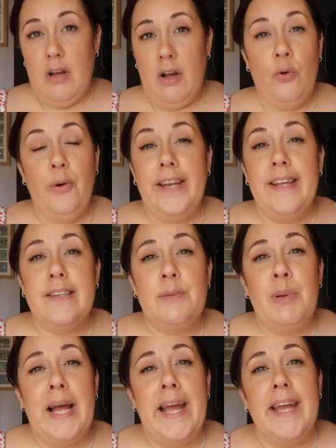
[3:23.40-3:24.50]
I'll quickly
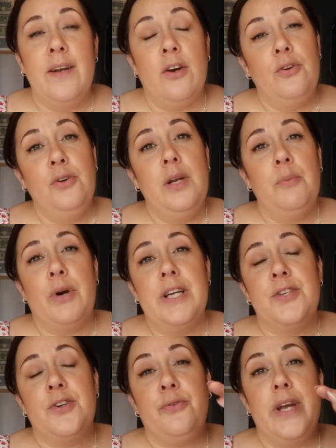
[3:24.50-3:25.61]
explain. I call it
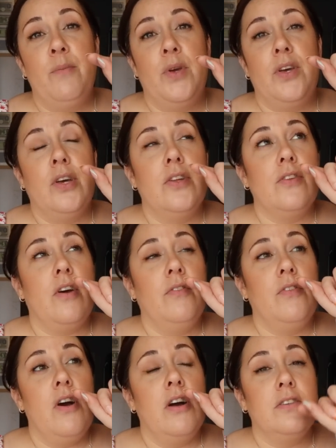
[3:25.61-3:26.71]
brand cream because
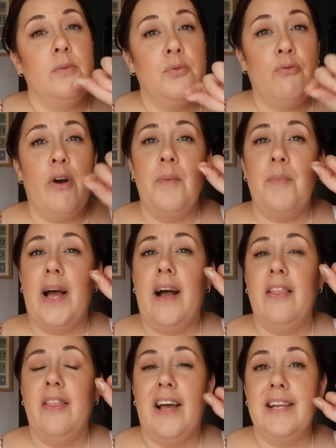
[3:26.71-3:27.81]
I've got a
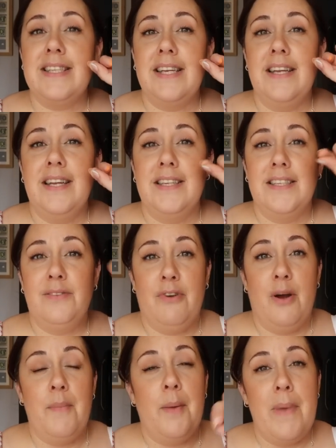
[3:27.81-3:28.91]
subscriber that is
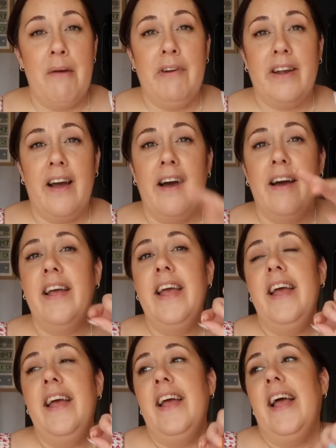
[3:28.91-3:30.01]
from America,
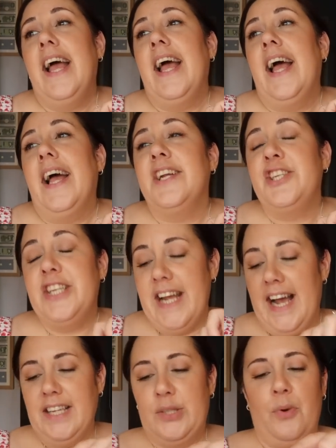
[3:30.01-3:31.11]
and she
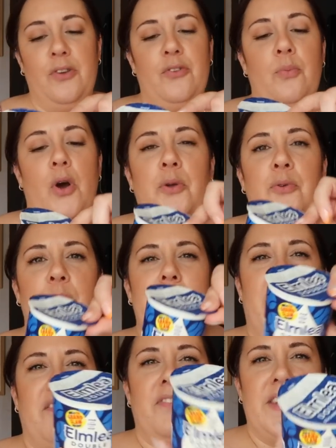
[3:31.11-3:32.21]
asked once, why do we
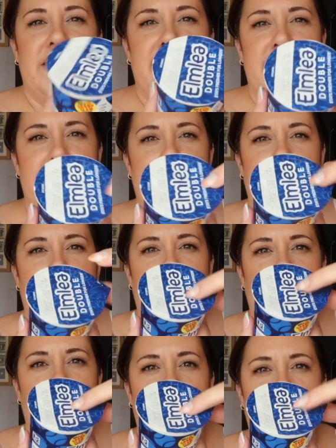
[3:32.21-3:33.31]
have this
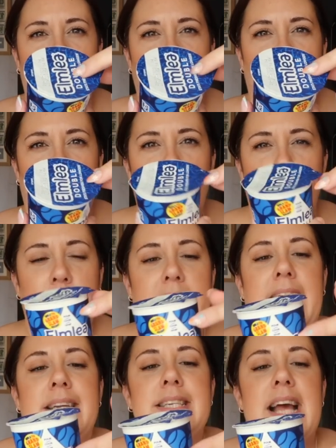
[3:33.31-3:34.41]
silly foil
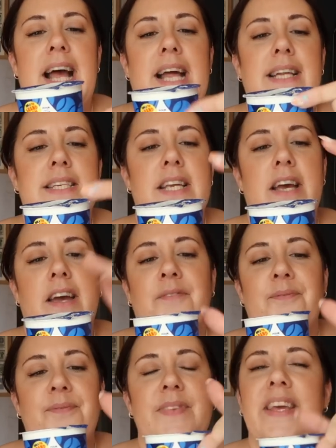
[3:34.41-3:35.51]
lid and
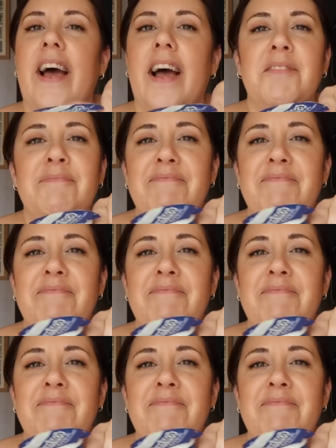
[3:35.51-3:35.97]
um, yeah